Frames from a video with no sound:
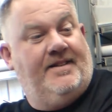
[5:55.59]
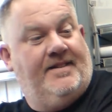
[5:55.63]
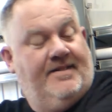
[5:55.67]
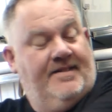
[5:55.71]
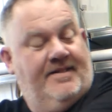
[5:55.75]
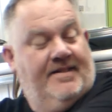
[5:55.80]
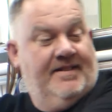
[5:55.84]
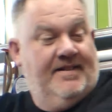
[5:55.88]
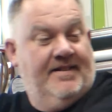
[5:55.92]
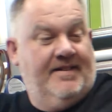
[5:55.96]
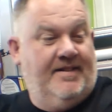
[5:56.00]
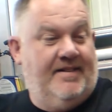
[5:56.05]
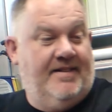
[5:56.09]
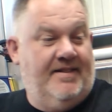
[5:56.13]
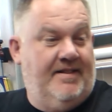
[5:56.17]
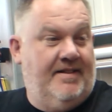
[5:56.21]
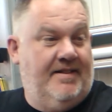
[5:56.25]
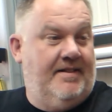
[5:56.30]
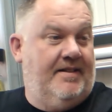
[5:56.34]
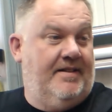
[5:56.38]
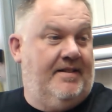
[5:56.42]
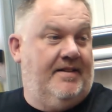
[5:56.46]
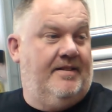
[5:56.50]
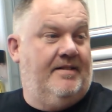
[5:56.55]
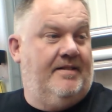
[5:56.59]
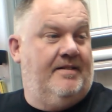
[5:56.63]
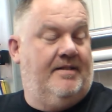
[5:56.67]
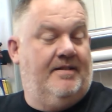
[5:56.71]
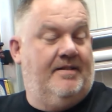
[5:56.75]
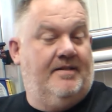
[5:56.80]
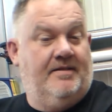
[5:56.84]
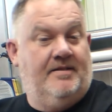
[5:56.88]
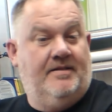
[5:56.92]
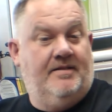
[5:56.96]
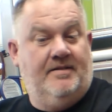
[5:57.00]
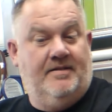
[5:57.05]

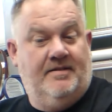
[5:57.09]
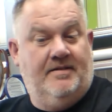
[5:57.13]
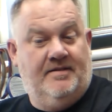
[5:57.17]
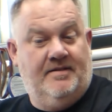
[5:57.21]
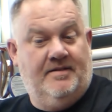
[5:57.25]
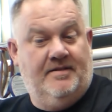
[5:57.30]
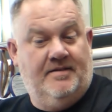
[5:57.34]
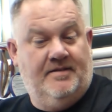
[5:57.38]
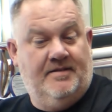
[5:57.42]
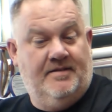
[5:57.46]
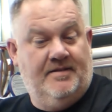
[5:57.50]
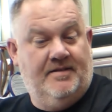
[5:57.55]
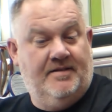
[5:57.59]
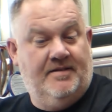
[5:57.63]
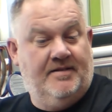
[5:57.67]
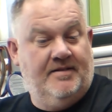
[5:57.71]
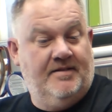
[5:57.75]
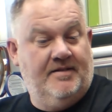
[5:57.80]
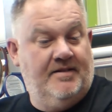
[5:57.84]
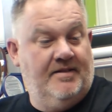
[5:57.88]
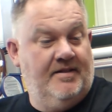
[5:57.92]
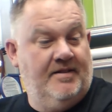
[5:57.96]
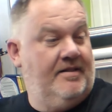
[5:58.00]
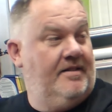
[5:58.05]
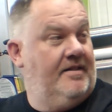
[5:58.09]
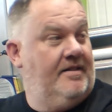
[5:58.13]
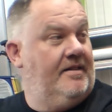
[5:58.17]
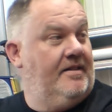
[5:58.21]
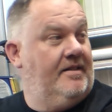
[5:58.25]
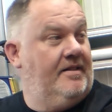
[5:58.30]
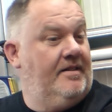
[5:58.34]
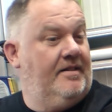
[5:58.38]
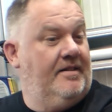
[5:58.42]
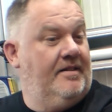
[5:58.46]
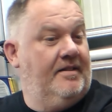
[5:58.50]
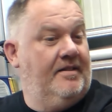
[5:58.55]

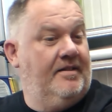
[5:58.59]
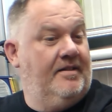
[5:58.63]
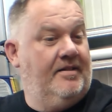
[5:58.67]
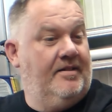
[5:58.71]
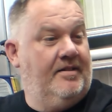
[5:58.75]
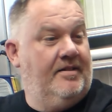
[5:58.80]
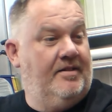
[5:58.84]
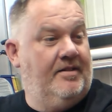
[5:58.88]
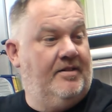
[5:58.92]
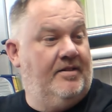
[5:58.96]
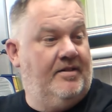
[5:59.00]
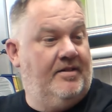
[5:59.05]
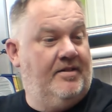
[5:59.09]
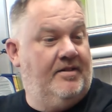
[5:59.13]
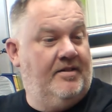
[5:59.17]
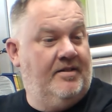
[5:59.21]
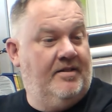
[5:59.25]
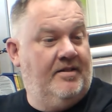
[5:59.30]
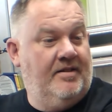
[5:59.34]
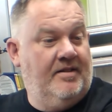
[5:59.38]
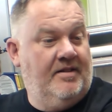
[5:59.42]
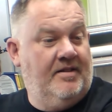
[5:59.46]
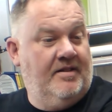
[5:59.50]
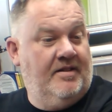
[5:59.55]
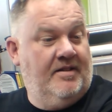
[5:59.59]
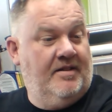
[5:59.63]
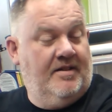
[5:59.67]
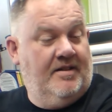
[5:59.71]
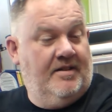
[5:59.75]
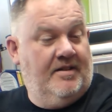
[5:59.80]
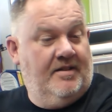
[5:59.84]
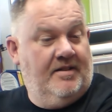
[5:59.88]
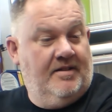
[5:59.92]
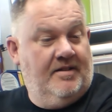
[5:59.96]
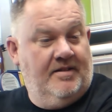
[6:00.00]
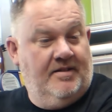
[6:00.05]

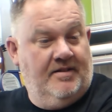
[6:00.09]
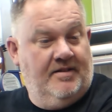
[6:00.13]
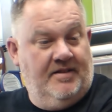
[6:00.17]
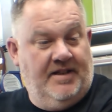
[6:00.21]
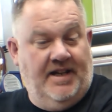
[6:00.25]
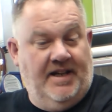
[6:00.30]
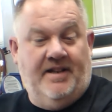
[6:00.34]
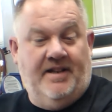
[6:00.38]
[no speech]